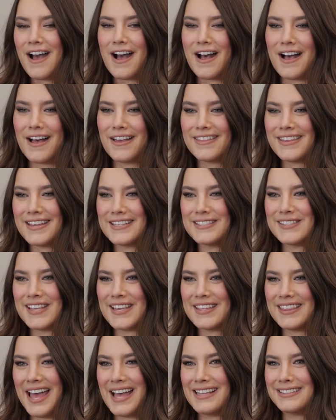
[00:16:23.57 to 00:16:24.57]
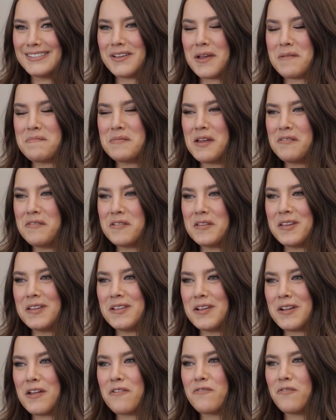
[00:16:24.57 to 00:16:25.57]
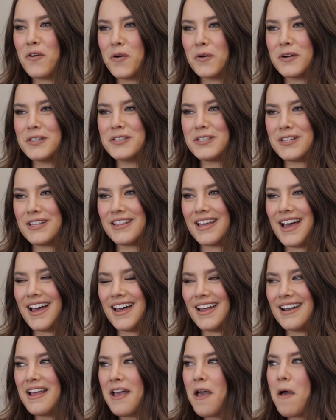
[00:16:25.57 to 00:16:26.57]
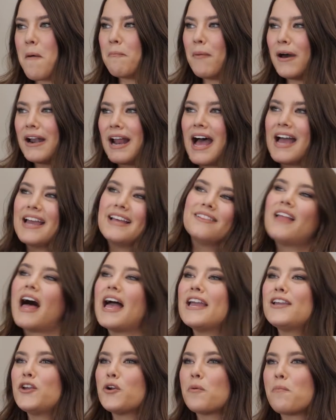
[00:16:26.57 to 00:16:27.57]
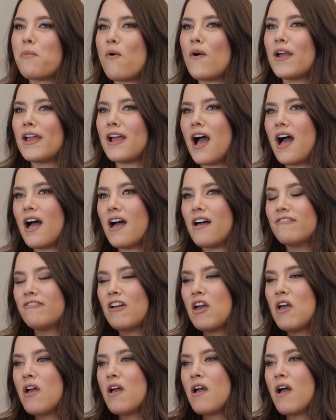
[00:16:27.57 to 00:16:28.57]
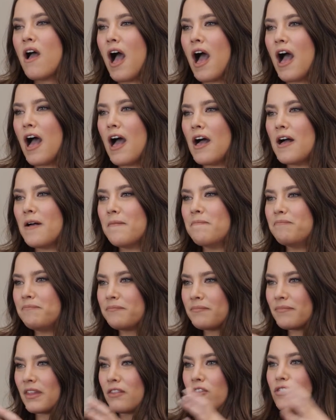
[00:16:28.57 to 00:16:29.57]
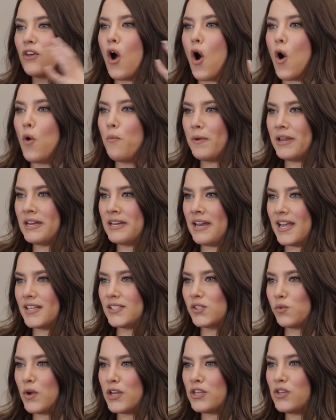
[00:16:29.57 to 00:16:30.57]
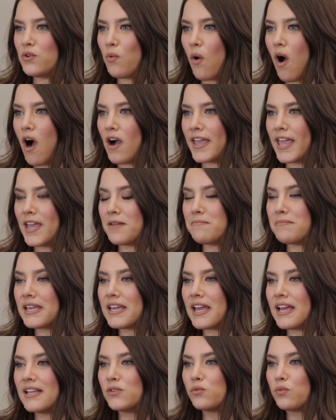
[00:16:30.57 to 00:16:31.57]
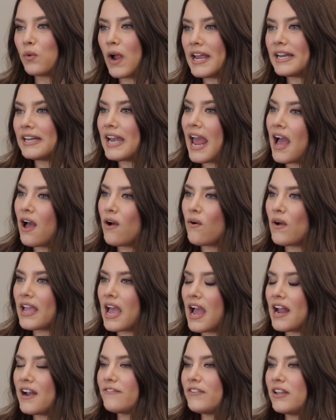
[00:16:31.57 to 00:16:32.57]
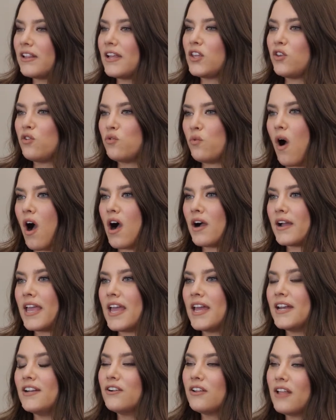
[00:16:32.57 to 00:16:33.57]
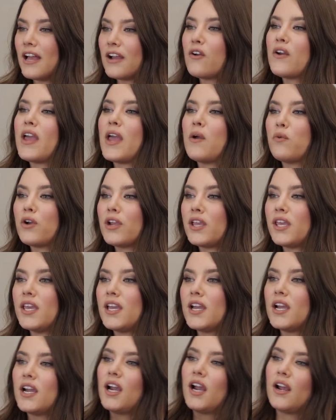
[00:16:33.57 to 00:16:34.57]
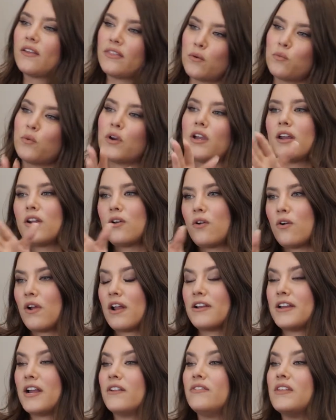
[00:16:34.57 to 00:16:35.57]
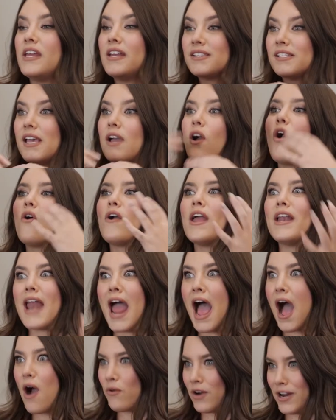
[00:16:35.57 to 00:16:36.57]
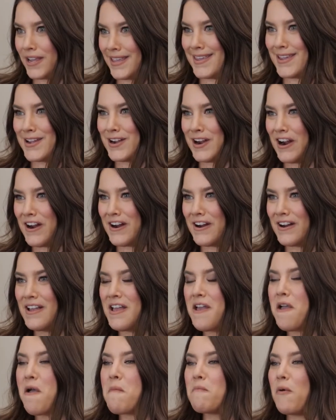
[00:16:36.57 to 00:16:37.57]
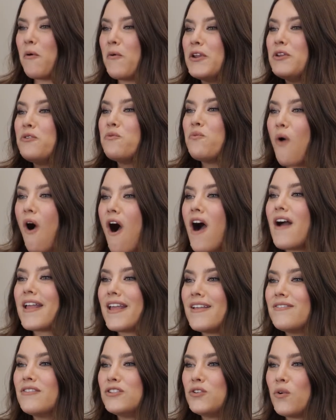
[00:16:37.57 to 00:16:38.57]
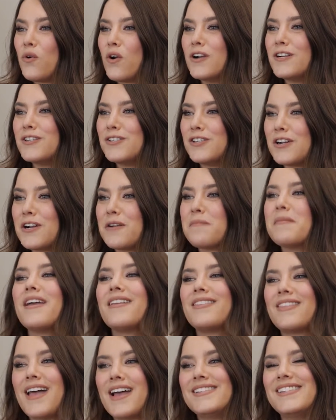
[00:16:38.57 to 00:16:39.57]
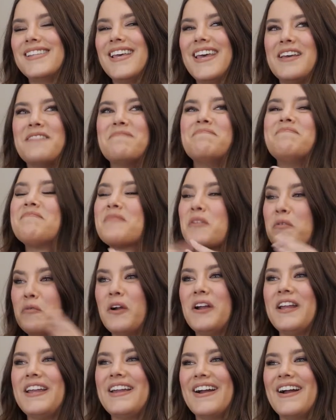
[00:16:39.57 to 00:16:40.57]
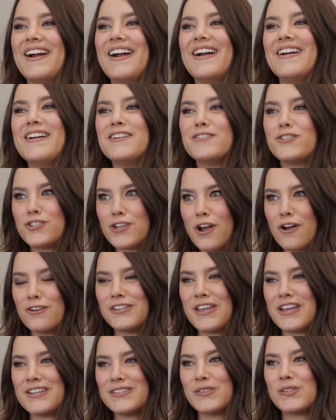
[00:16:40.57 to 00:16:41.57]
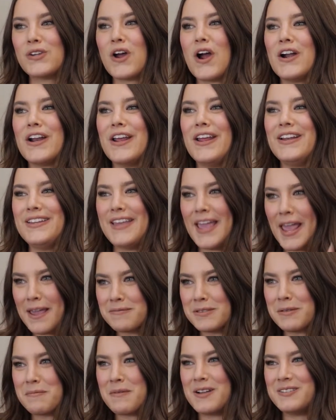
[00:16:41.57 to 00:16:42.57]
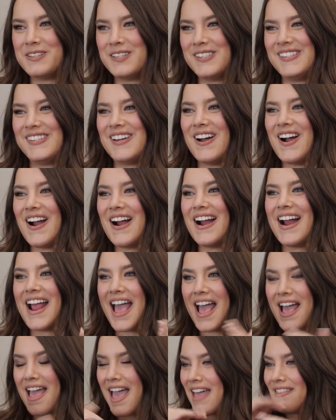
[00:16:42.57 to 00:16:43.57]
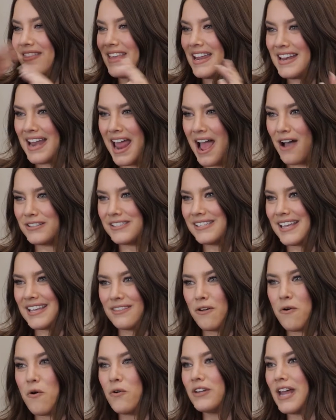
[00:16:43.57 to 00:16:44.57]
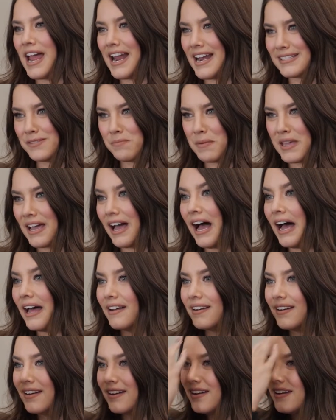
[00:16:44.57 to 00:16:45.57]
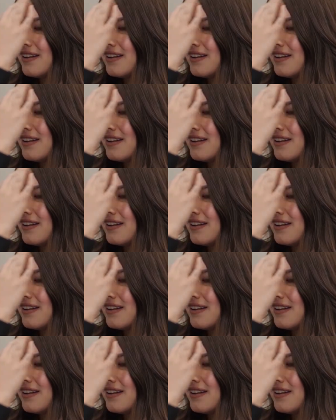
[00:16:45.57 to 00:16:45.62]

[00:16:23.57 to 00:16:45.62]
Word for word: yep, things like that. So I'm definitely looking forward to that. But I like your point of the openness when you walk in, because right now I kind of feel like you walk in and you're like, okay, we're here, then we're gonna go around here, and then it's like, okay, now we're here. Yeah. But when you walk in the doors, you're gonna be like, that's it, we're here, show's getting started, game's about to start, and then now it's like the whole night has begun. And I